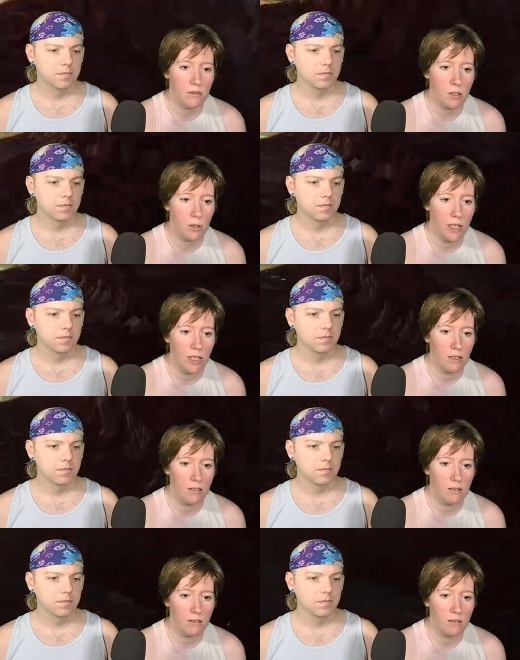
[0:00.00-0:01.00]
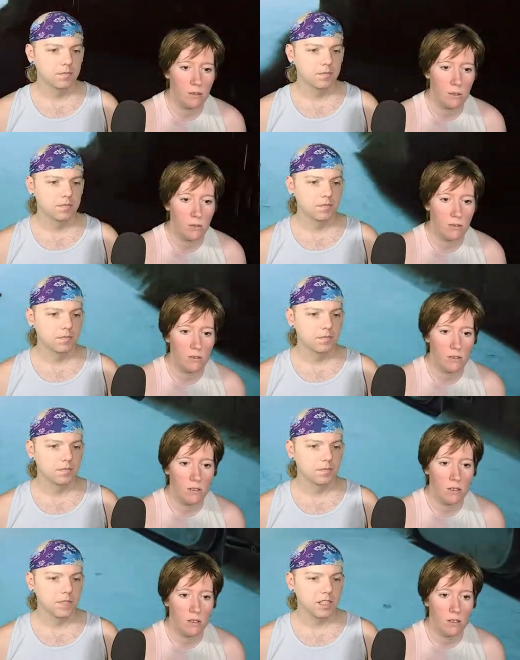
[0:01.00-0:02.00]
Speaker 1: Okay. Cool.
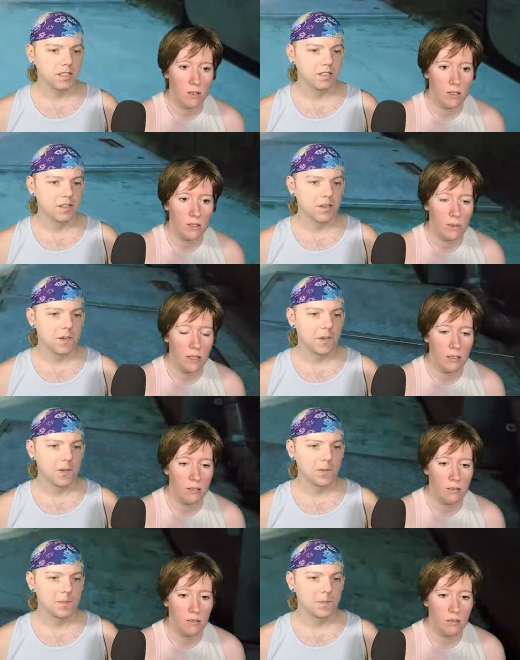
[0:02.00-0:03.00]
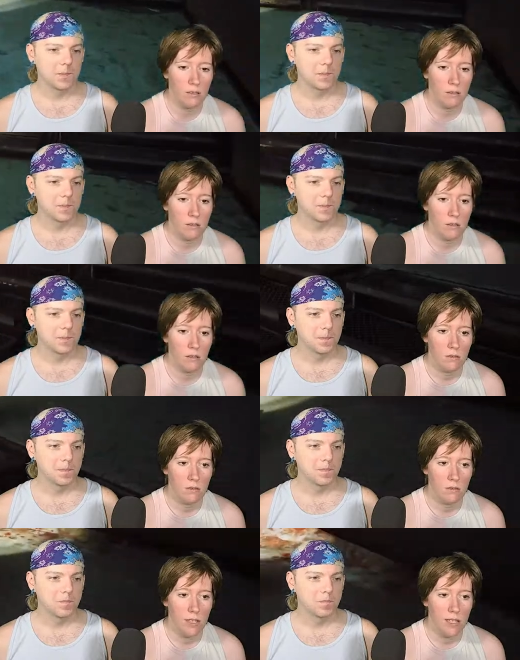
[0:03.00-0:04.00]
There. We'll go this way.
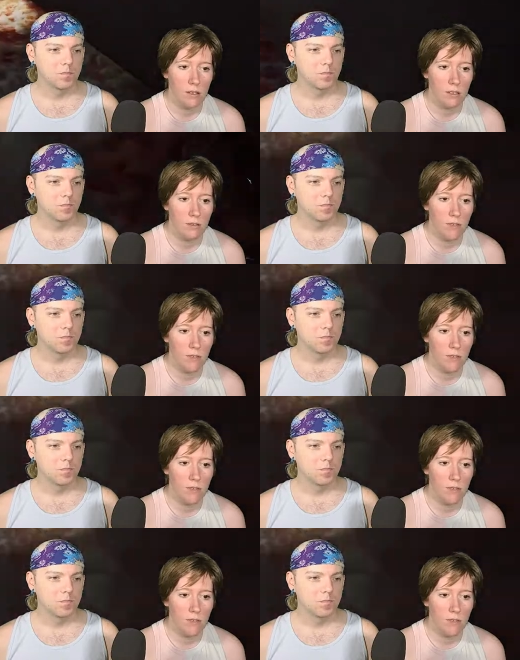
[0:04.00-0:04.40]
Round and